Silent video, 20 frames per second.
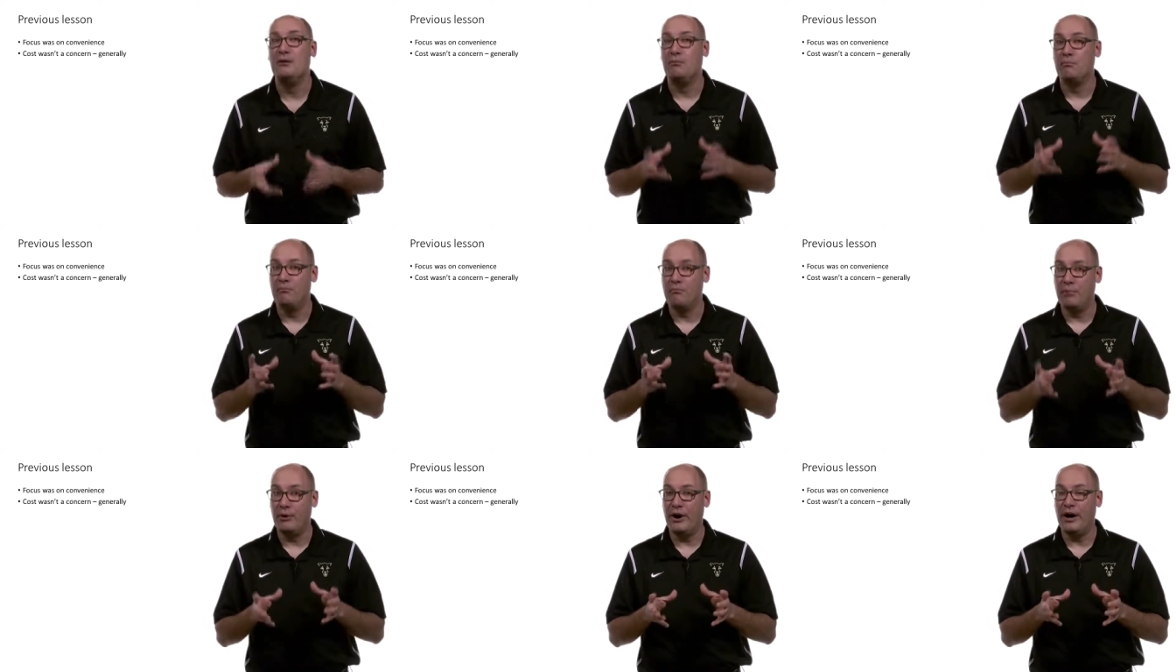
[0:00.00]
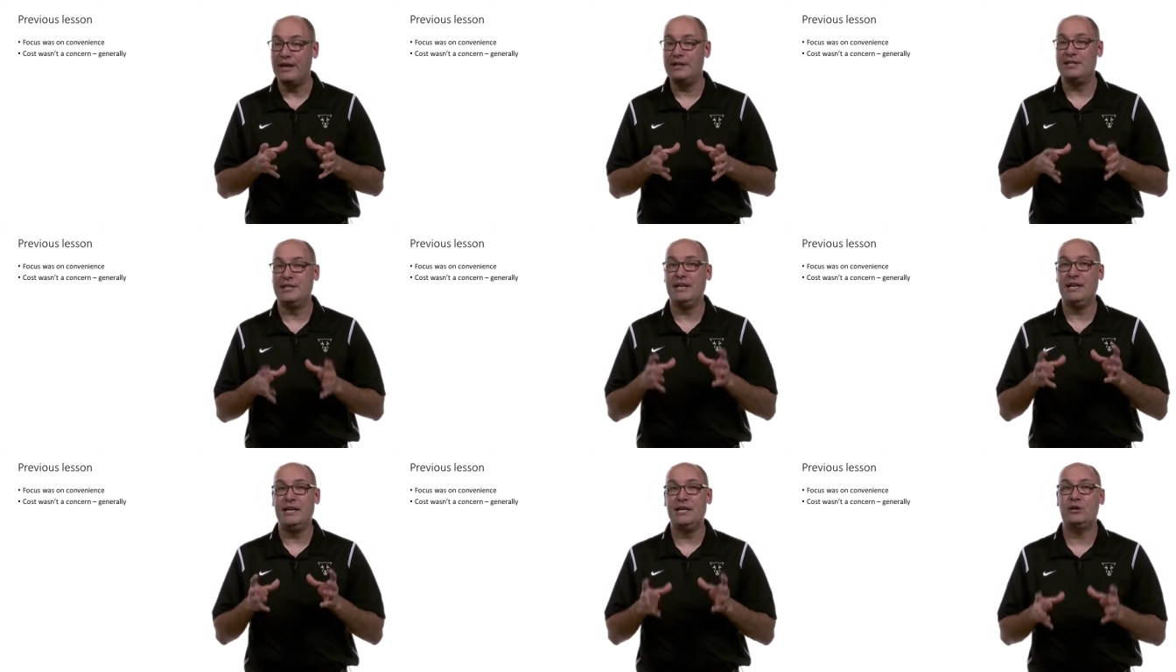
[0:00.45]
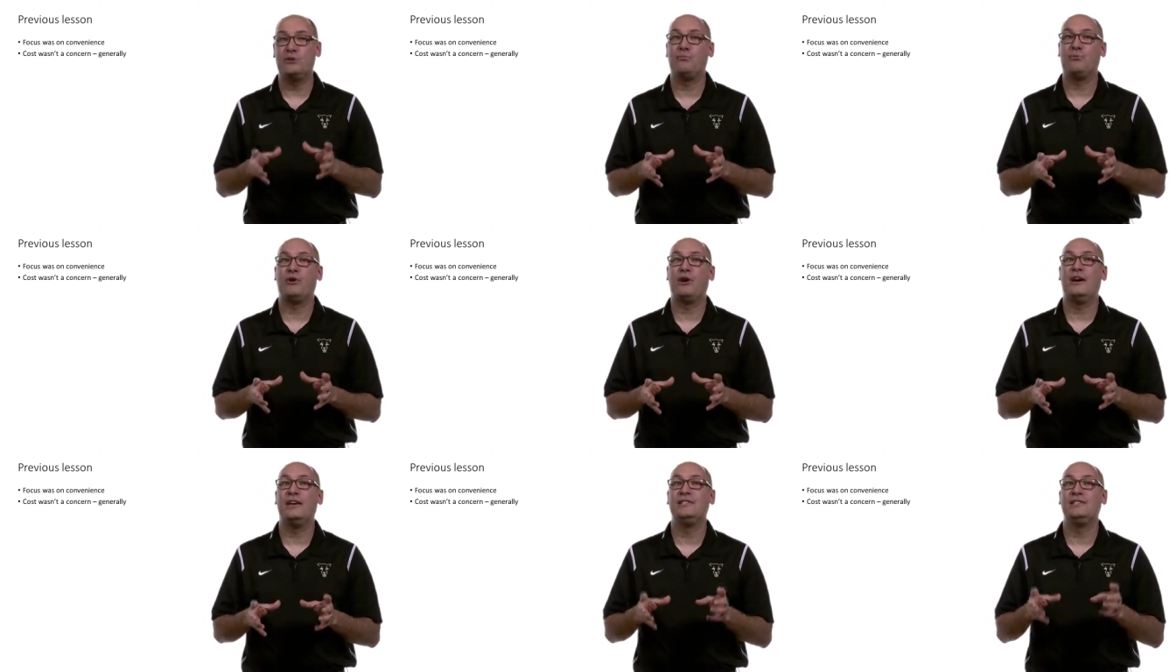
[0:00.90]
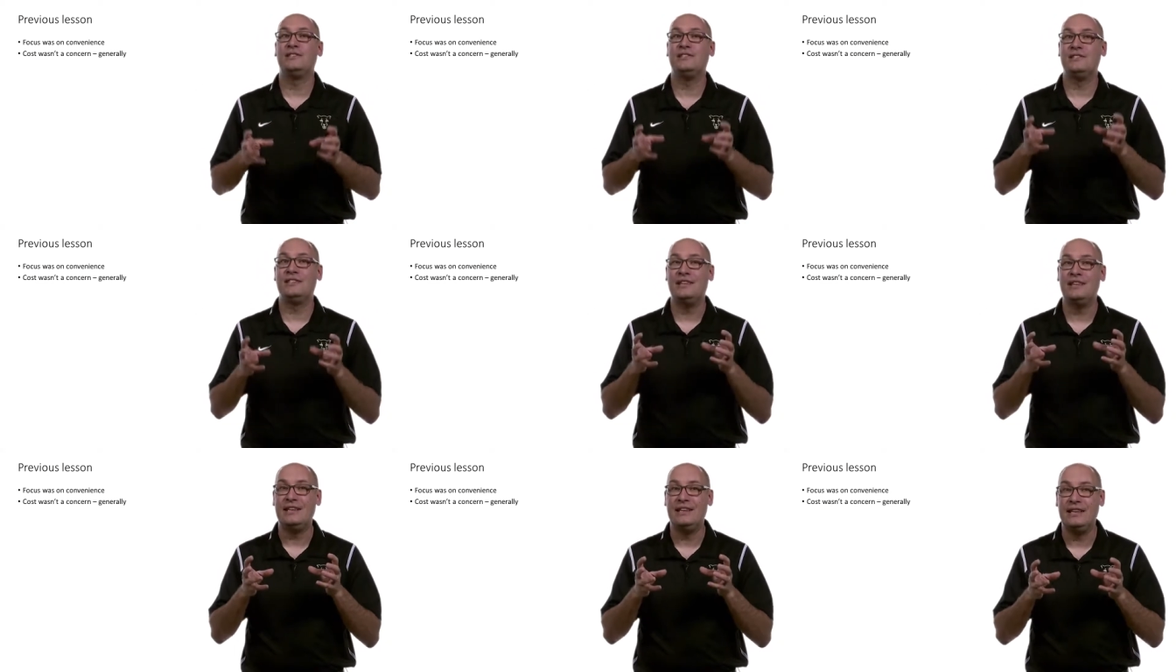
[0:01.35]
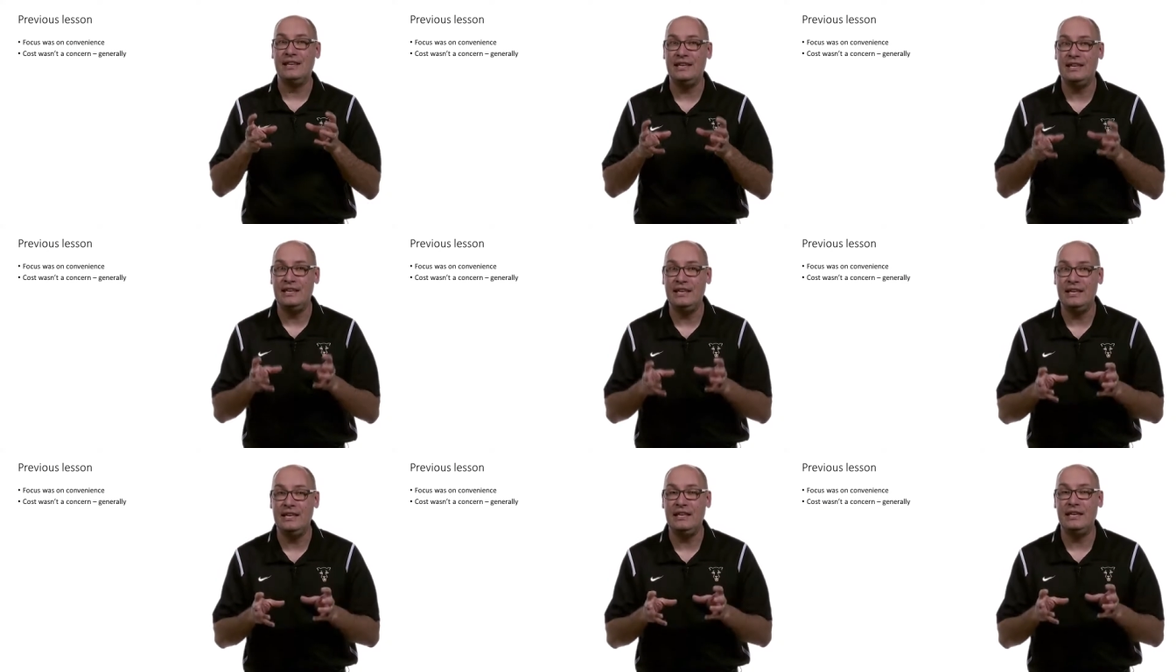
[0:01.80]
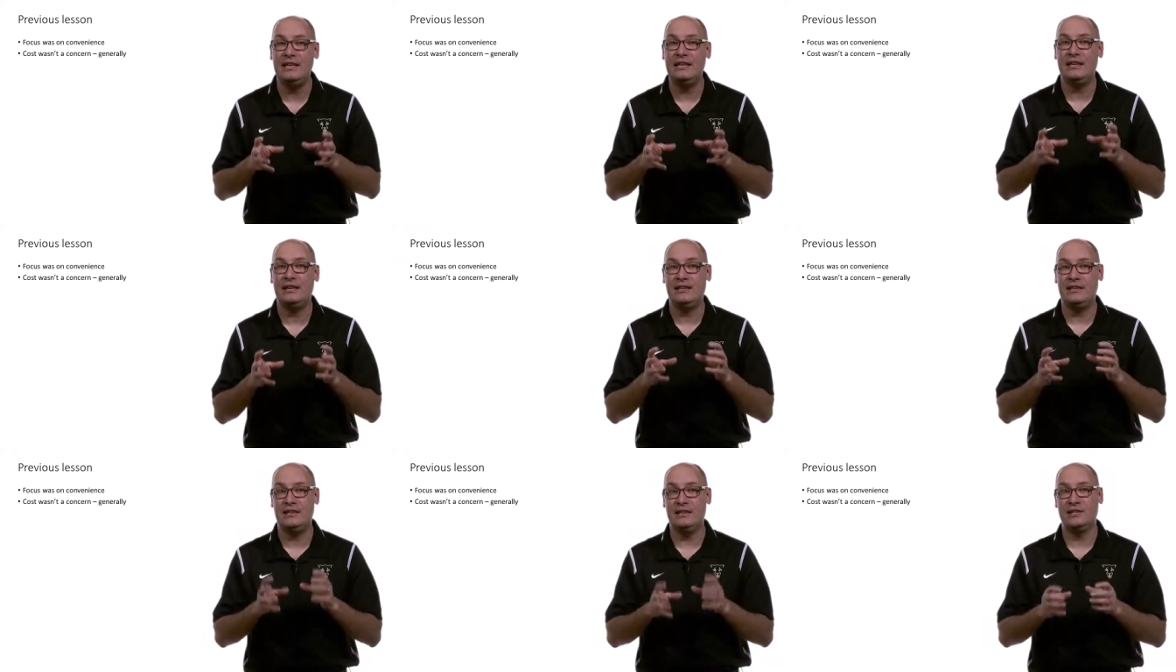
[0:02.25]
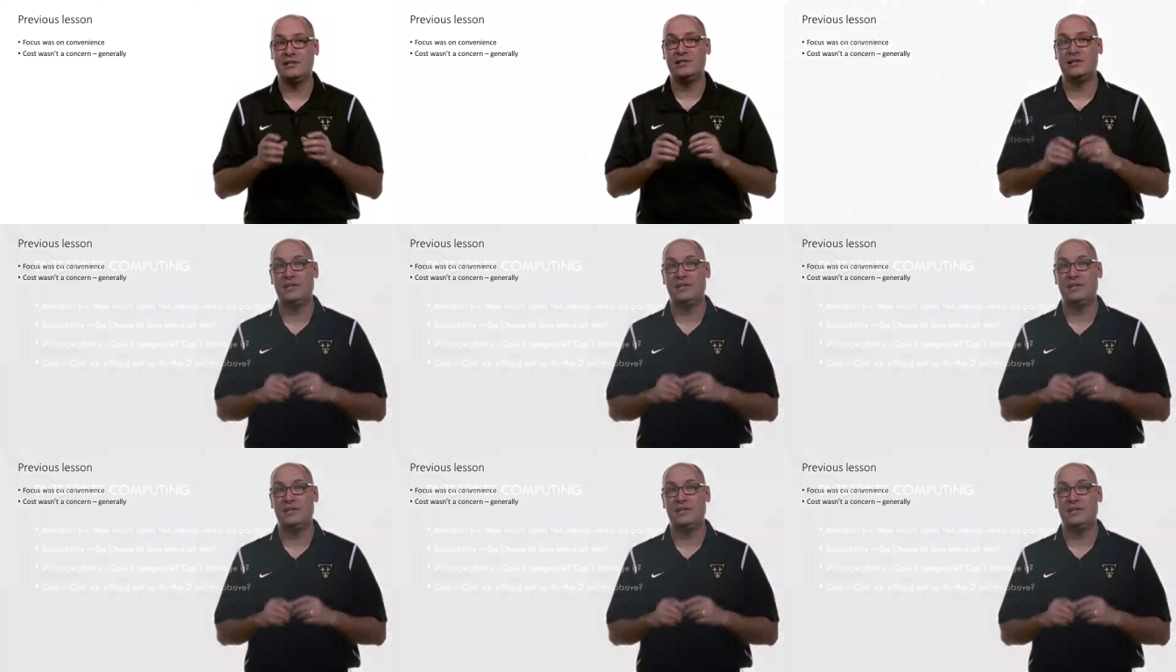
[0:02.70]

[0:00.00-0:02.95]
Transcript: But enterprises need this